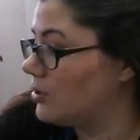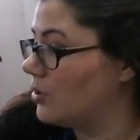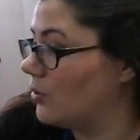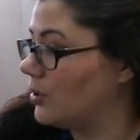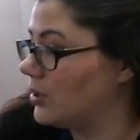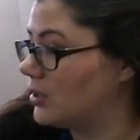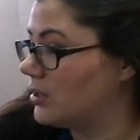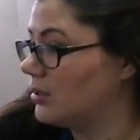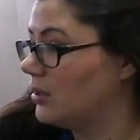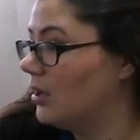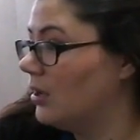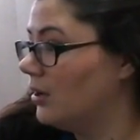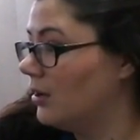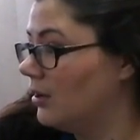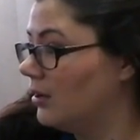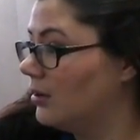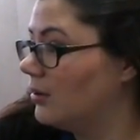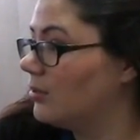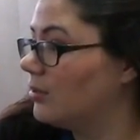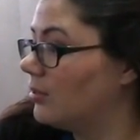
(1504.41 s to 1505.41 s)
So it's
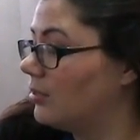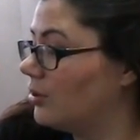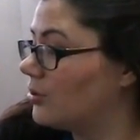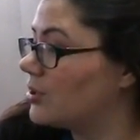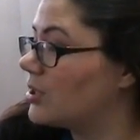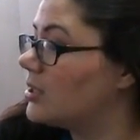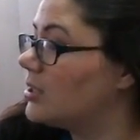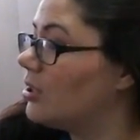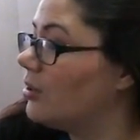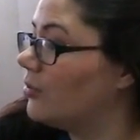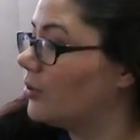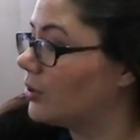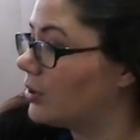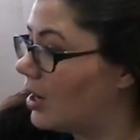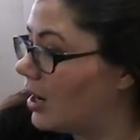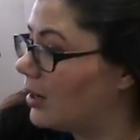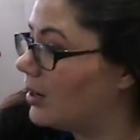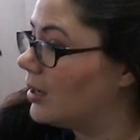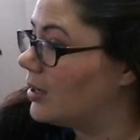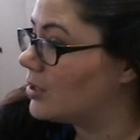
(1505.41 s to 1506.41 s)
there's a silver
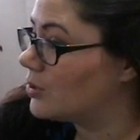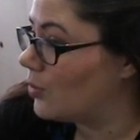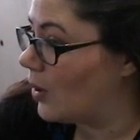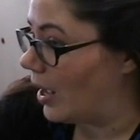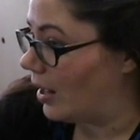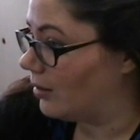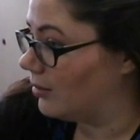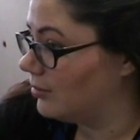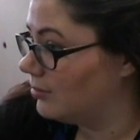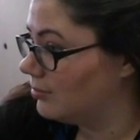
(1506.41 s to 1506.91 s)
lining as well.